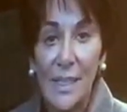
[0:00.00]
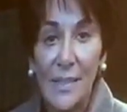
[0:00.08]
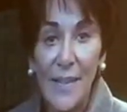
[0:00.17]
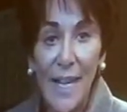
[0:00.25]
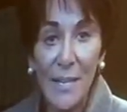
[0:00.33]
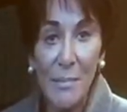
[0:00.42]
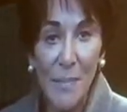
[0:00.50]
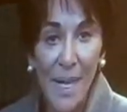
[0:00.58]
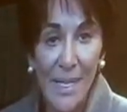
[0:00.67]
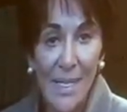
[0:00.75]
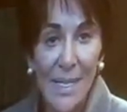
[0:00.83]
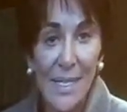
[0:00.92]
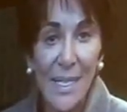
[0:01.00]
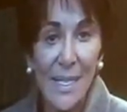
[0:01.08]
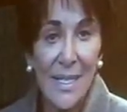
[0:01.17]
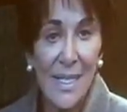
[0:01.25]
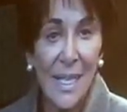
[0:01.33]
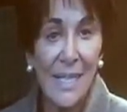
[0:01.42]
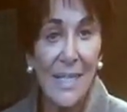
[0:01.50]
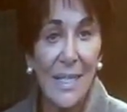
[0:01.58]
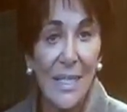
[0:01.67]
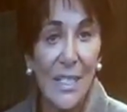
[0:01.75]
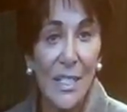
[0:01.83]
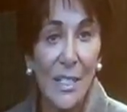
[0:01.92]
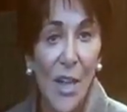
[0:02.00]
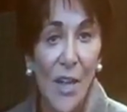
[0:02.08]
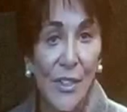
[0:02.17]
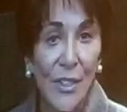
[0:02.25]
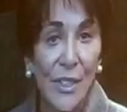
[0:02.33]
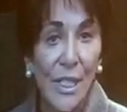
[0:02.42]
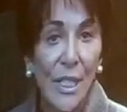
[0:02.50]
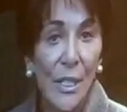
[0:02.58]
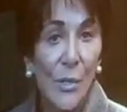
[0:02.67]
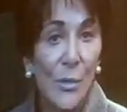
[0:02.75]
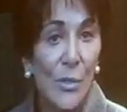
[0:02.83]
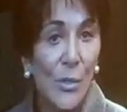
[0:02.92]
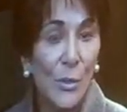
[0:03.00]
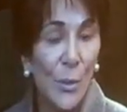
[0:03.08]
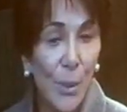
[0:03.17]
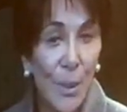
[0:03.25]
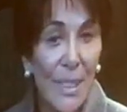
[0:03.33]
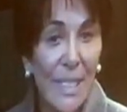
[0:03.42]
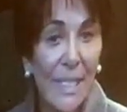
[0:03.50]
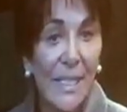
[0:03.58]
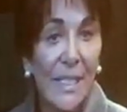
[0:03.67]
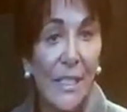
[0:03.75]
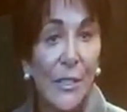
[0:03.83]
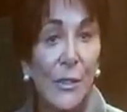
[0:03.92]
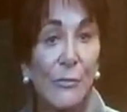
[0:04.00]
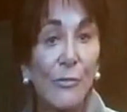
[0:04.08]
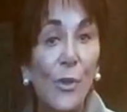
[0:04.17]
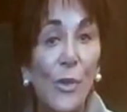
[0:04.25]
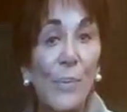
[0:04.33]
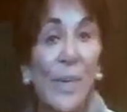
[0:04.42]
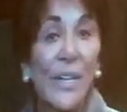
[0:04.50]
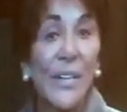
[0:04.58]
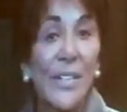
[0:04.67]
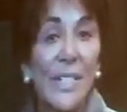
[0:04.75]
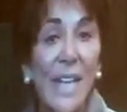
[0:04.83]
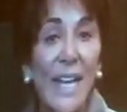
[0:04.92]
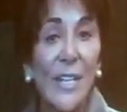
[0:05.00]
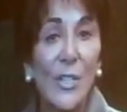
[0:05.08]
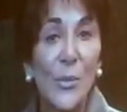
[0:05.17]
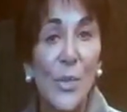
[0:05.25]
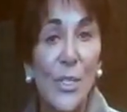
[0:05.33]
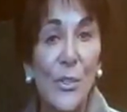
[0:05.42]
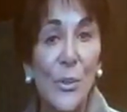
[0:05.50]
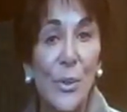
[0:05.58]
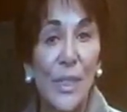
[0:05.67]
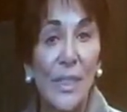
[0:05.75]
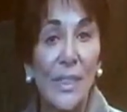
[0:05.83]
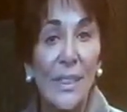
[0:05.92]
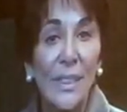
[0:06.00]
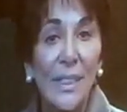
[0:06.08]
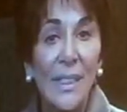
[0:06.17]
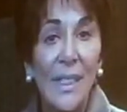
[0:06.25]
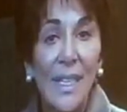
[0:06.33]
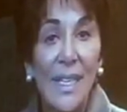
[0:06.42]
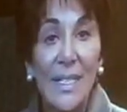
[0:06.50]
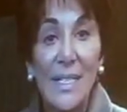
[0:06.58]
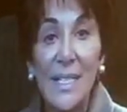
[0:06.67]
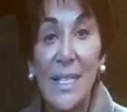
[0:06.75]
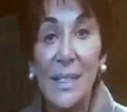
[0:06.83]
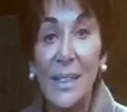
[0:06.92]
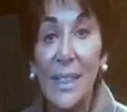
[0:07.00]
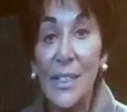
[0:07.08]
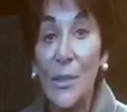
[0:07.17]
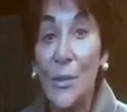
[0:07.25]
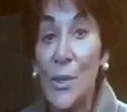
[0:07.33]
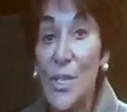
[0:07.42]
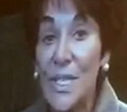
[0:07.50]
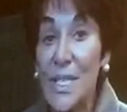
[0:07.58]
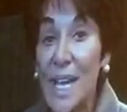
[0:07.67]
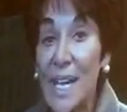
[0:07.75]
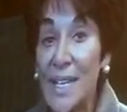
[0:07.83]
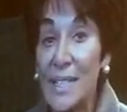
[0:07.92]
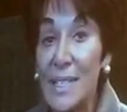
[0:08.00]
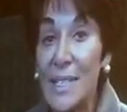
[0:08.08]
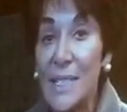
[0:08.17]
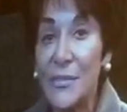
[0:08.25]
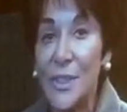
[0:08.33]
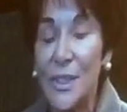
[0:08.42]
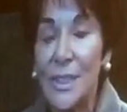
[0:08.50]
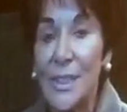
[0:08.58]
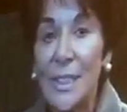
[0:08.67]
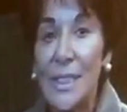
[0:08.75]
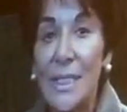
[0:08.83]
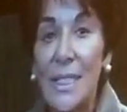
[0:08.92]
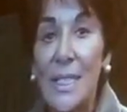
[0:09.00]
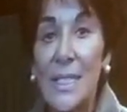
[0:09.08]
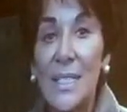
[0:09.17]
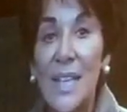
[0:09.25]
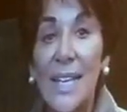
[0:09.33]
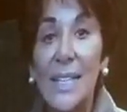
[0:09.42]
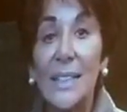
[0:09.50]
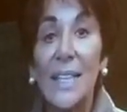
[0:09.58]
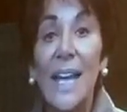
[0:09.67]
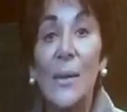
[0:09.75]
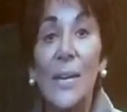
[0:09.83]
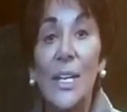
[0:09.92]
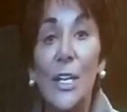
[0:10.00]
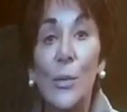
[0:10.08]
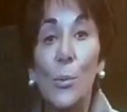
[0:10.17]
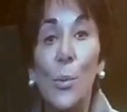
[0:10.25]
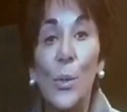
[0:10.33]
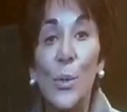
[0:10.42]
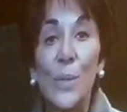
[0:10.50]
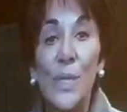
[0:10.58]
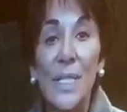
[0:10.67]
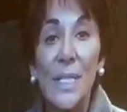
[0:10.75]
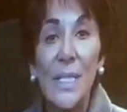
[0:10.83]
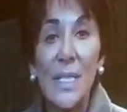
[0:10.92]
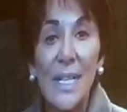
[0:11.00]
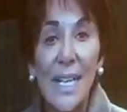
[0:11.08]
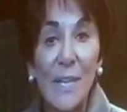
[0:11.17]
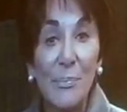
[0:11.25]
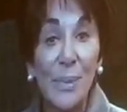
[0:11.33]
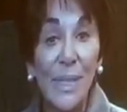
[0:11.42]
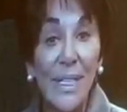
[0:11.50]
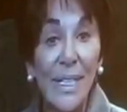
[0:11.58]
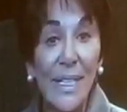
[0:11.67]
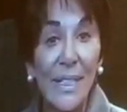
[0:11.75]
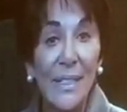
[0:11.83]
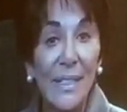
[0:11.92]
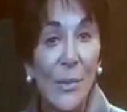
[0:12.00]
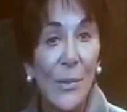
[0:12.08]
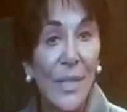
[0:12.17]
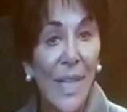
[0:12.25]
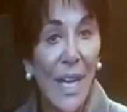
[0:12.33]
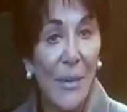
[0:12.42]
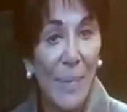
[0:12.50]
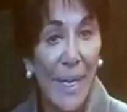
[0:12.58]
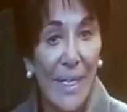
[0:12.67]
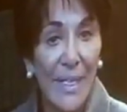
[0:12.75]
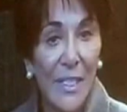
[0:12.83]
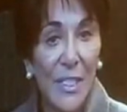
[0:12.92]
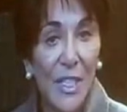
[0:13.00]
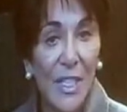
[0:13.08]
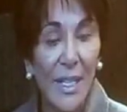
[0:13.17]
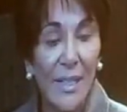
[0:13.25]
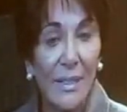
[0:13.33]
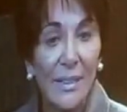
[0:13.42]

that immense and senseless slaughter whose cruelty your forebears had to endure. Concealing or denying evil is like allowing a wound to keep bleeding without bandaging it."